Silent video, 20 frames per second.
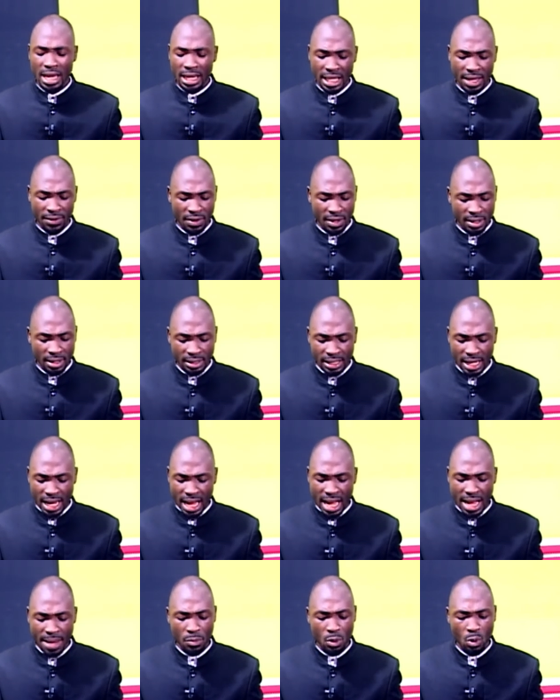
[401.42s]
Giving the
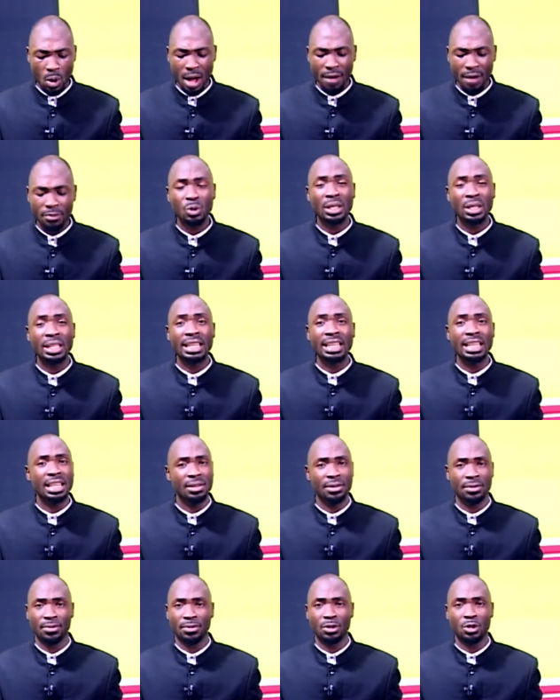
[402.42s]
time you have to
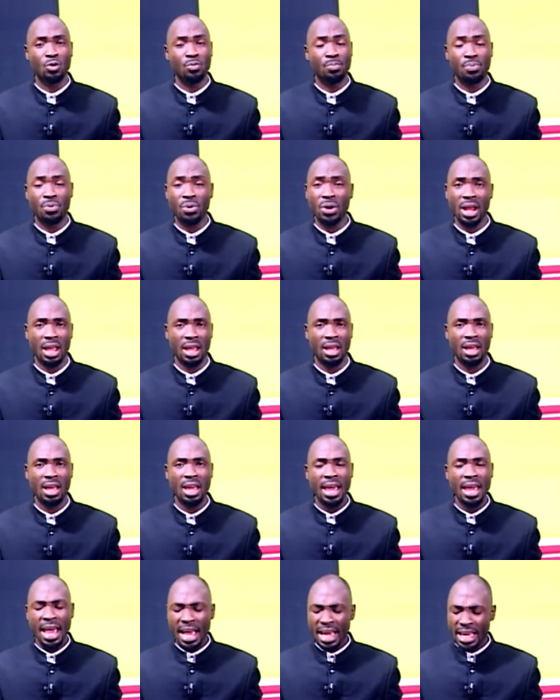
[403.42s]
give to pray.
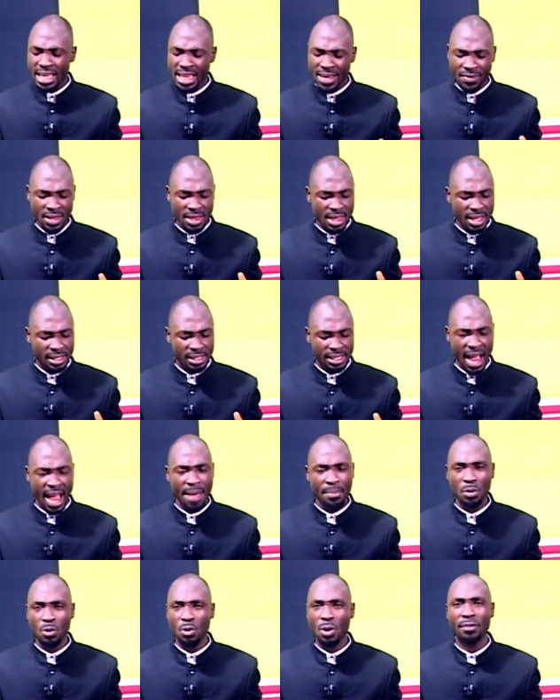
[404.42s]
Giving the
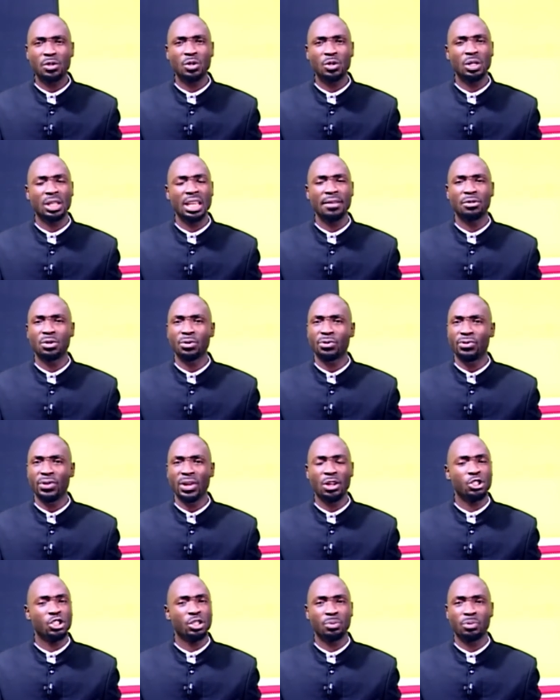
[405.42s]
time you have to give to
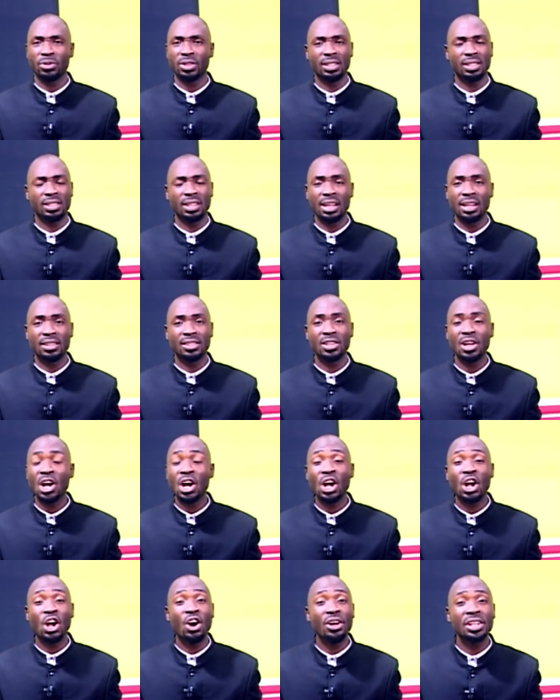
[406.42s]
fellowship with the saints.
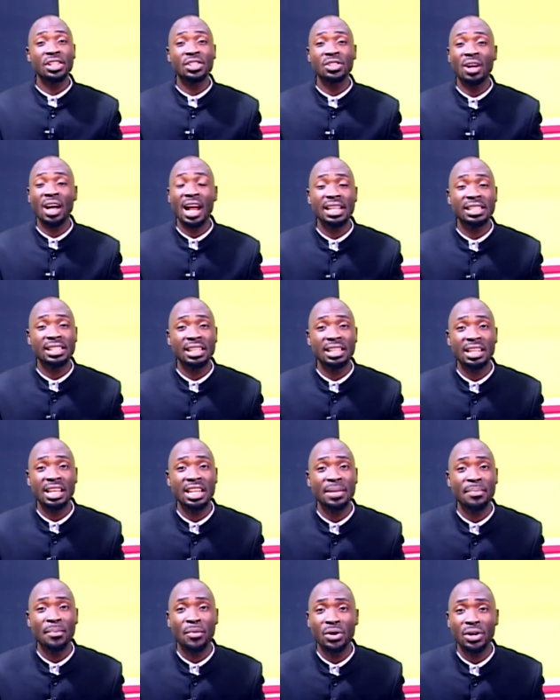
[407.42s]
God is not
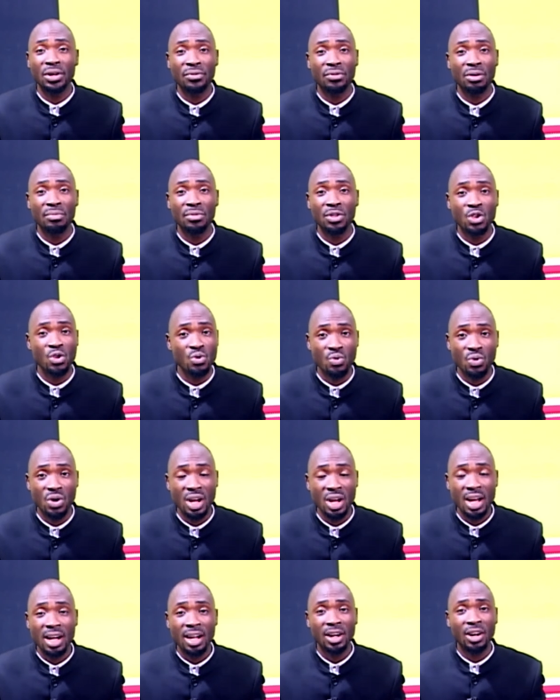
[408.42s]
asking any money from you.
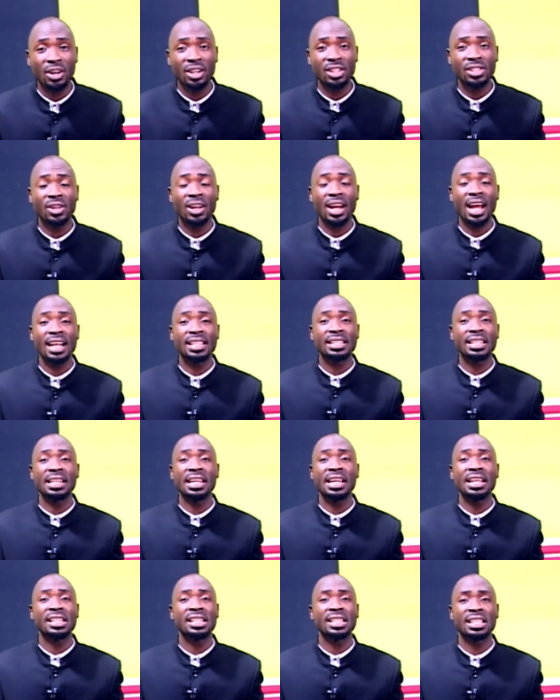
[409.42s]
God is not
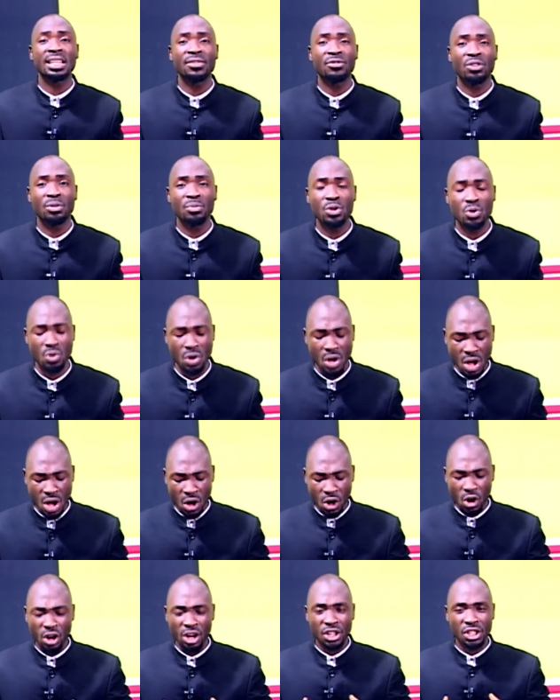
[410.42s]
asking anything from you.
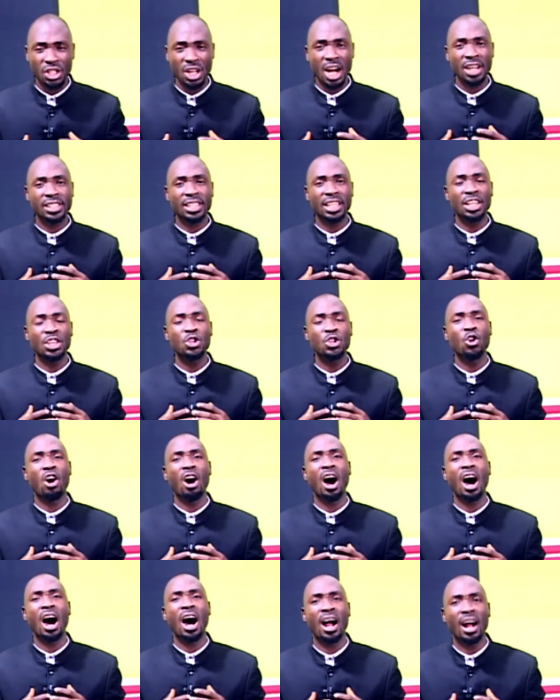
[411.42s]
God is asking
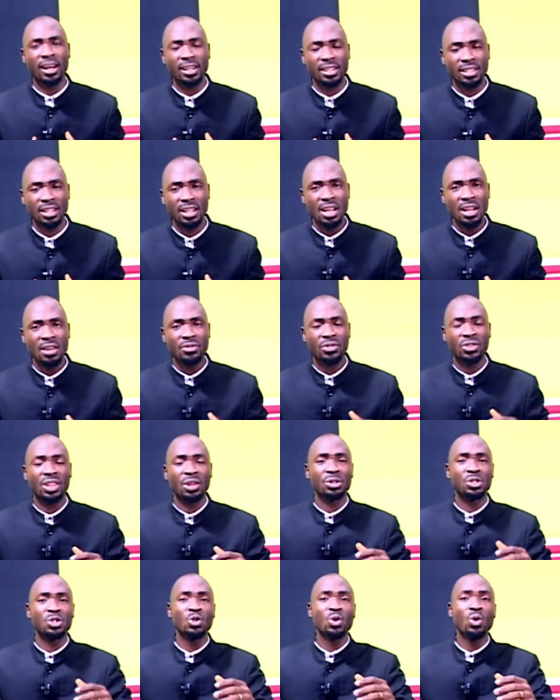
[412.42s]
your heart. For
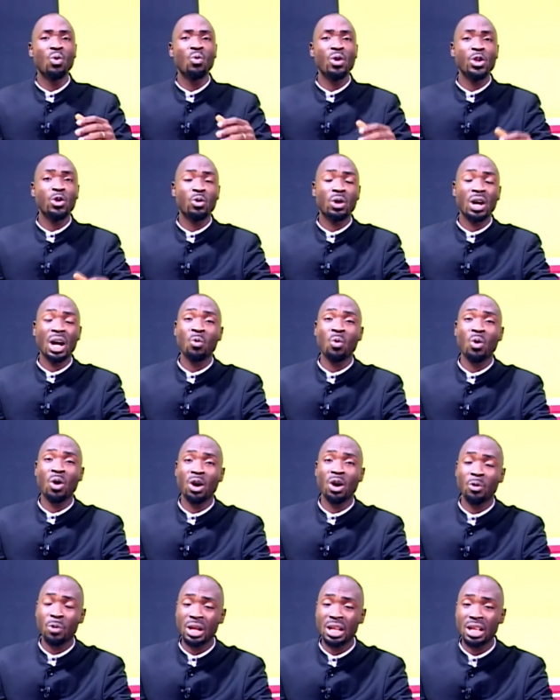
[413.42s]
there is no way you can
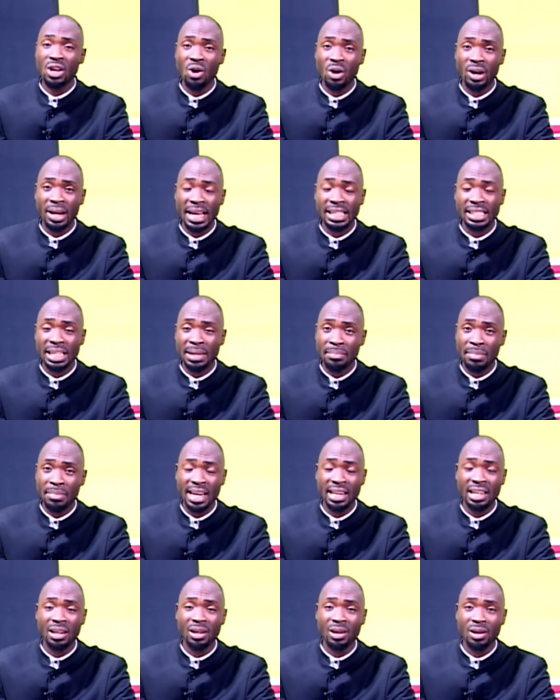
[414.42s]
walk with God except
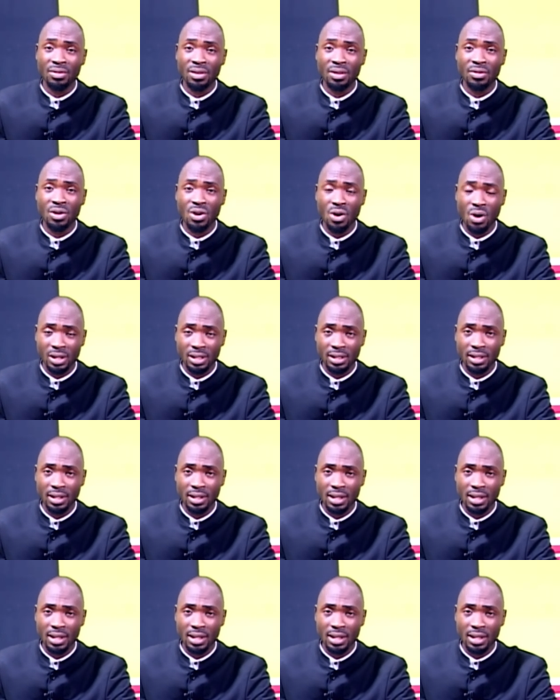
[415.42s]
by the love of God.